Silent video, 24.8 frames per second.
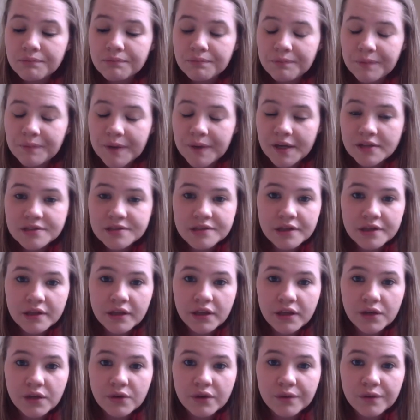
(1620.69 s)

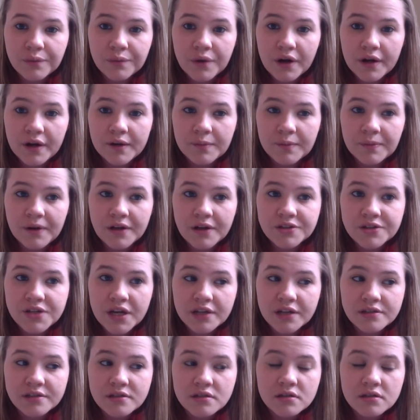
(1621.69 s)
basically you can work on a
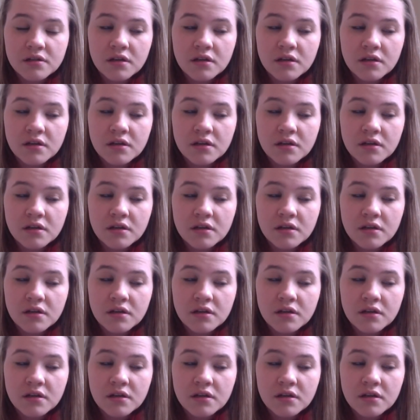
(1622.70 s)
project